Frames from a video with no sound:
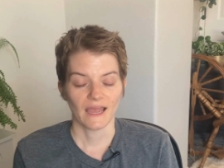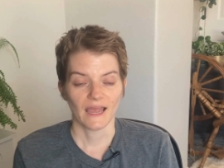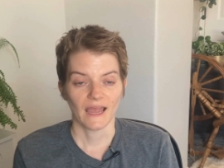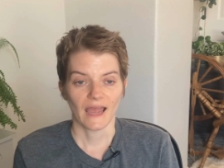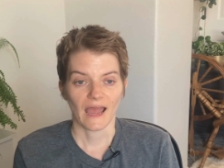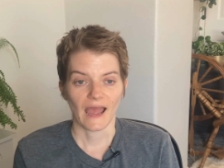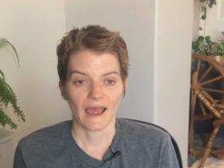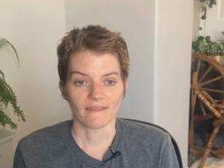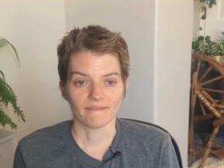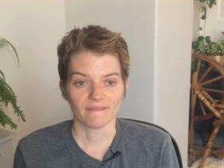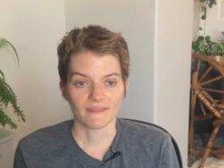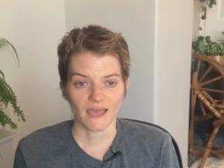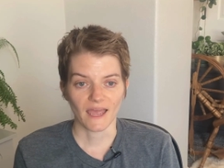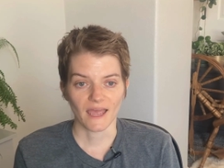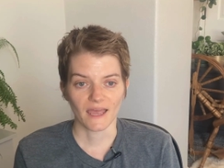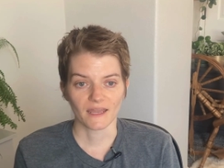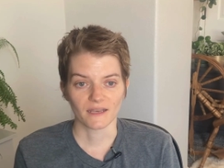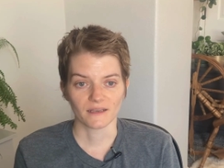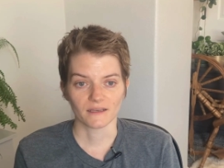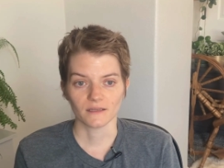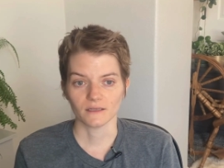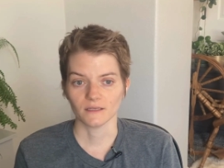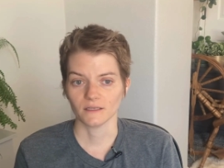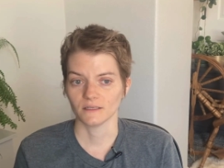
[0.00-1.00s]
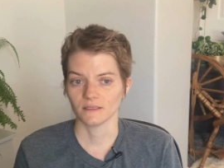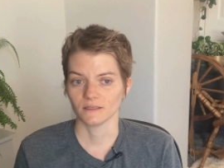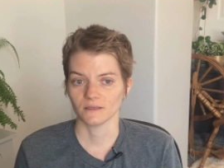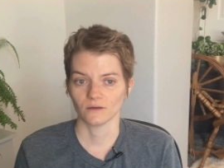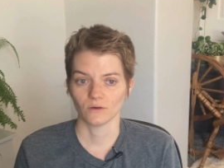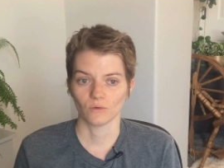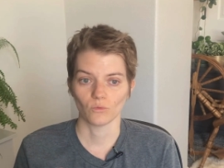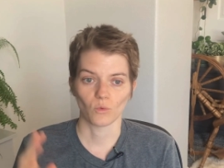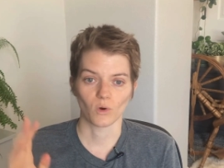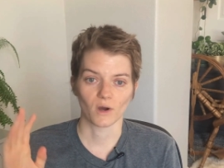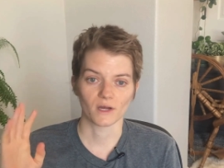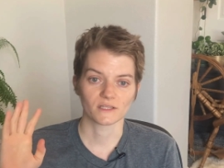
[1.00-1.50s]
And then
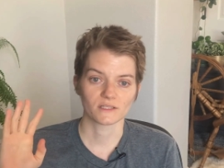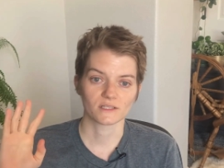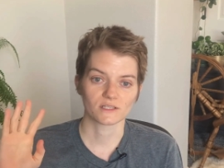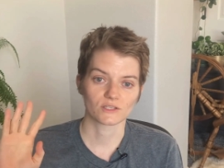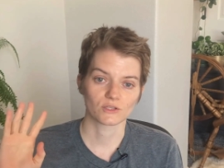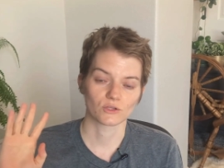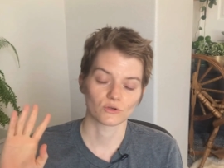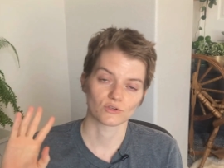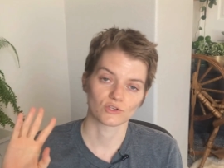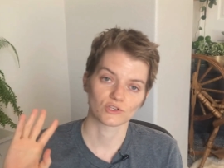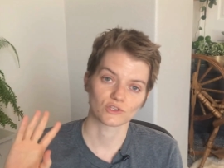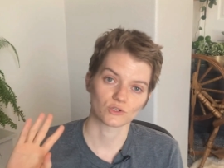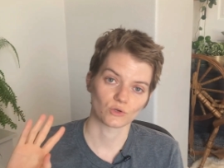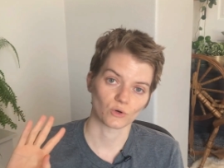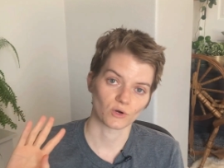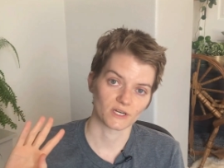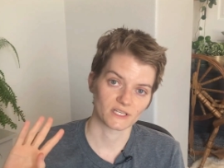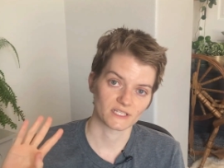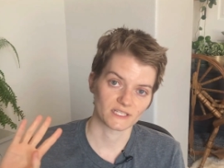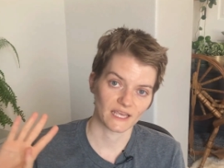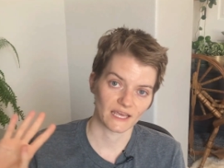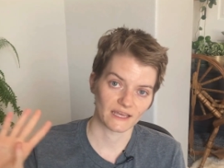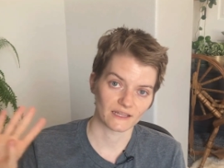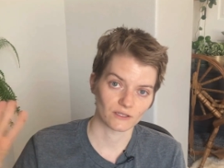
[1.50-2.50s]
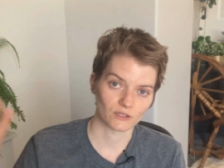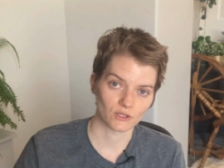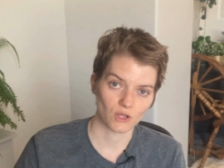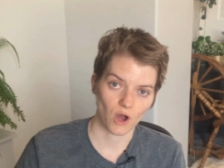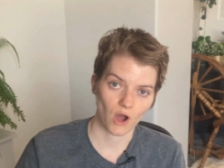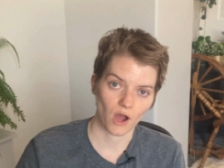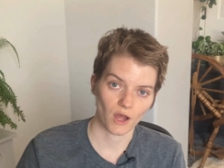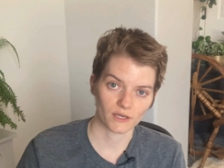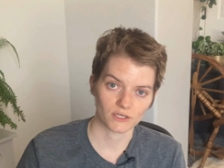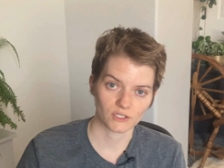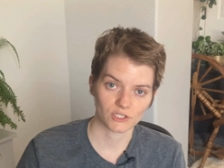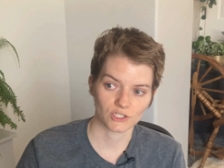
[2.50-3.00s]
once those stories get
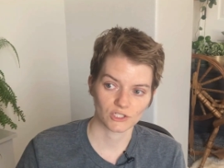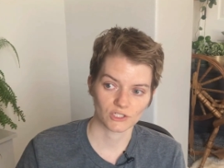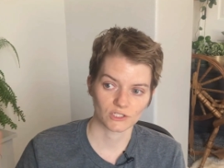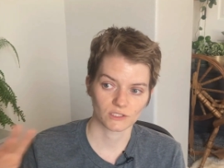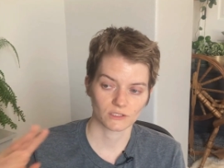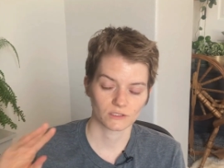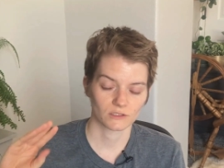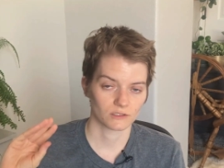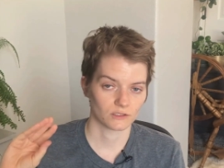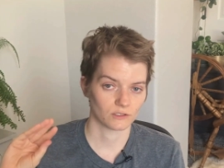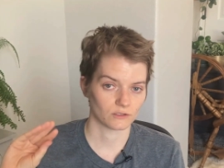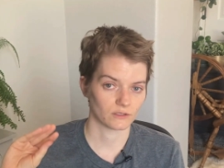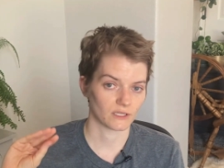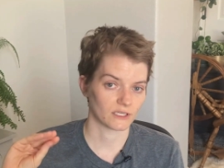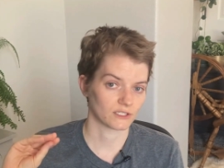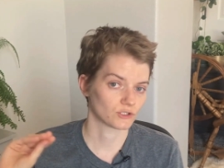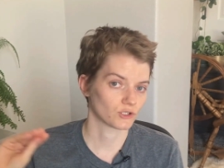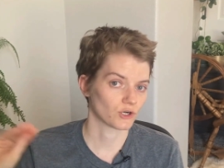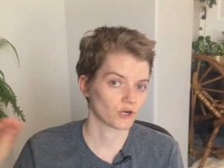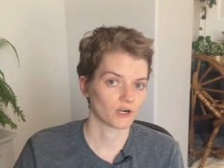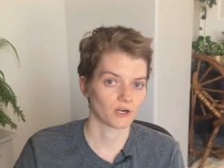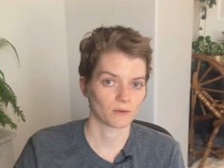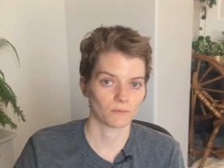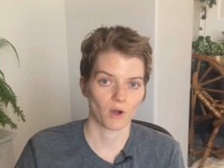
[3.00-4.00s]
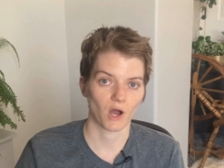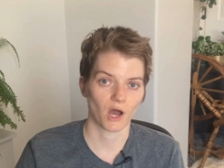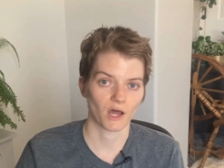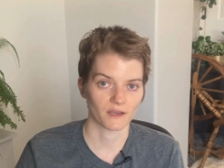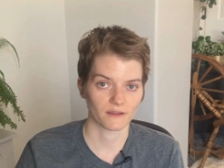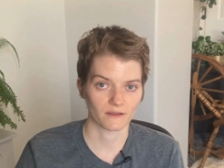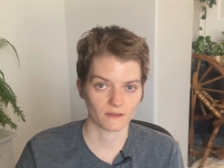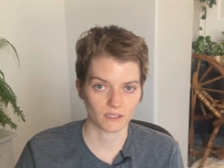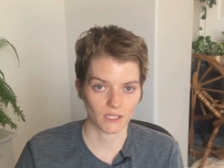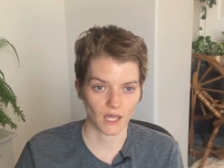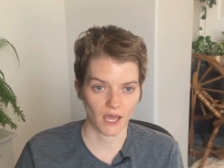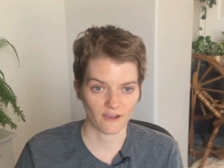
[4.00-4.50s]
launched, they turn them on in
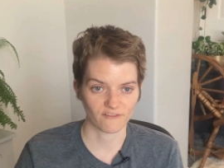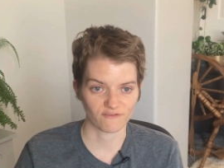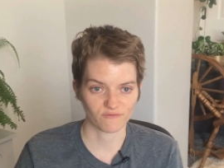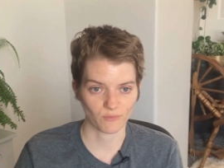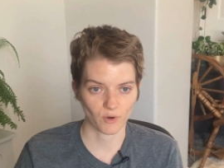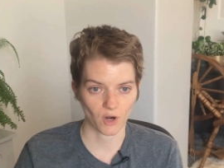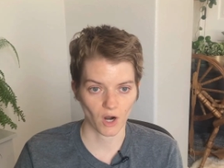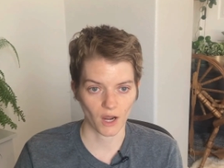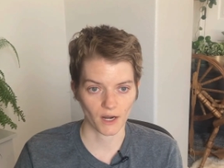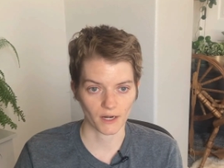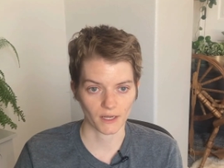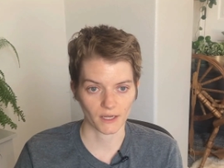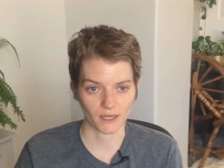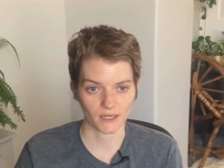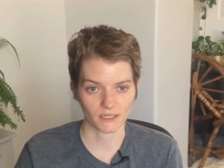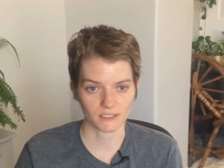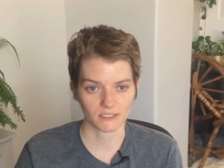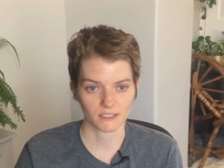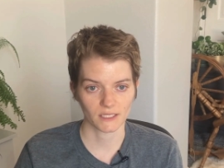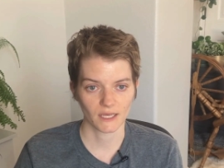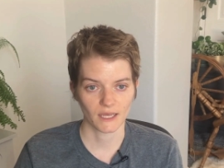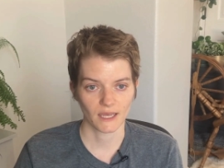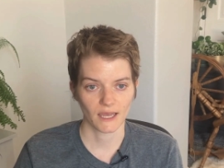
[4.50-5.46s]
the live product.